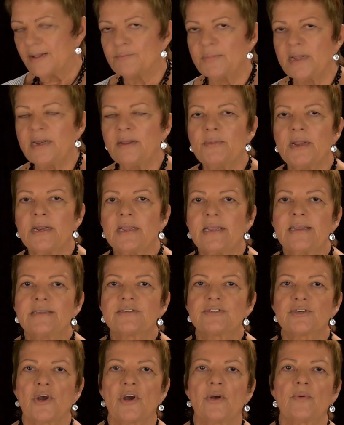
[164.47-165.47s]
Many, many
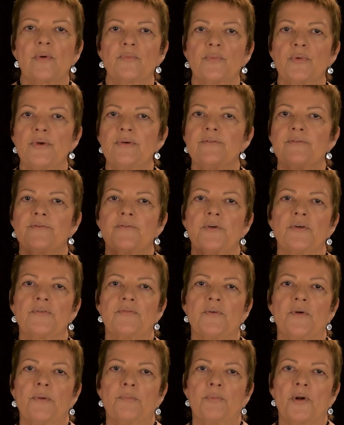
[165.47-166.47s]
years ago, when we were very,
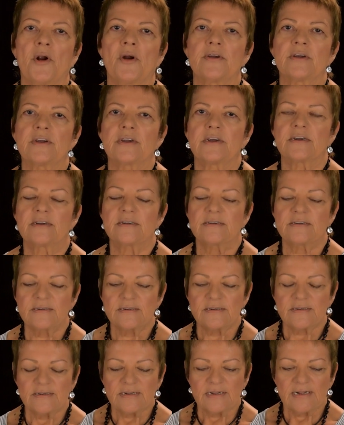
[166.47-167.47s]
very broke,
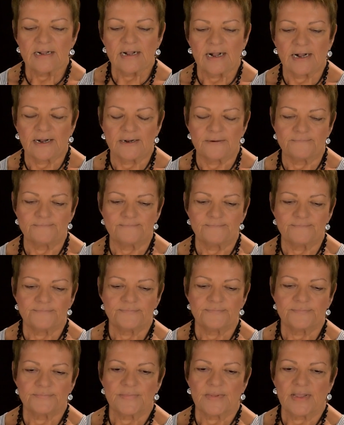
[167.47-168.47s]
a
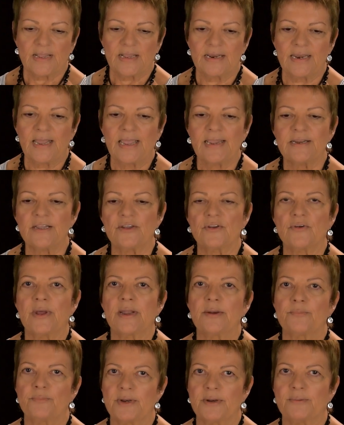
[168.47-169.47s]
lady who
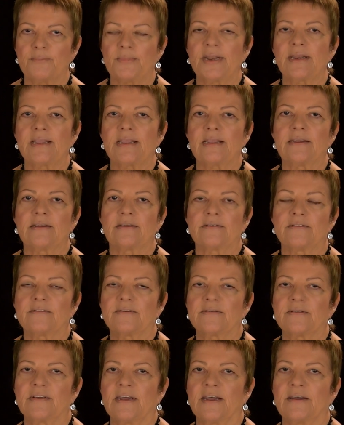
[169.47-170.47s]
had a bit of money,
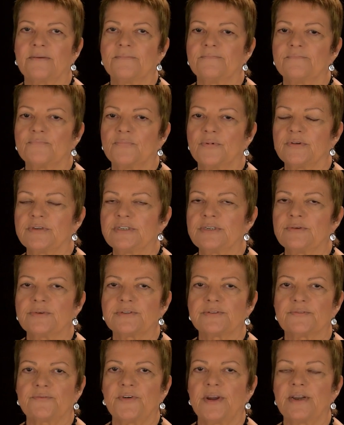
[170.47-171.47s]
and she
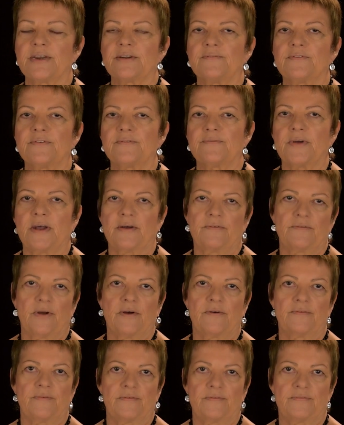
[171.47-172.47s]
was a friend
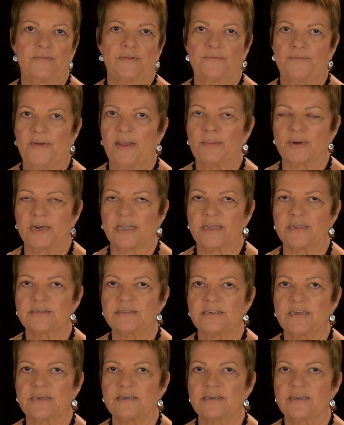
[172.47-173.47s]
of the
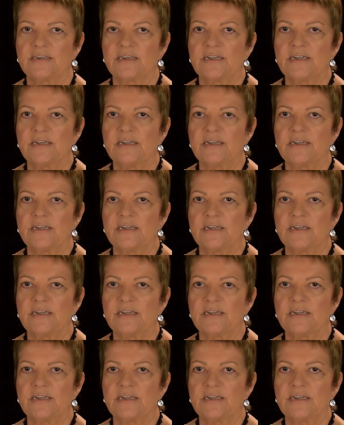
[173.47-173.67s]
family's, and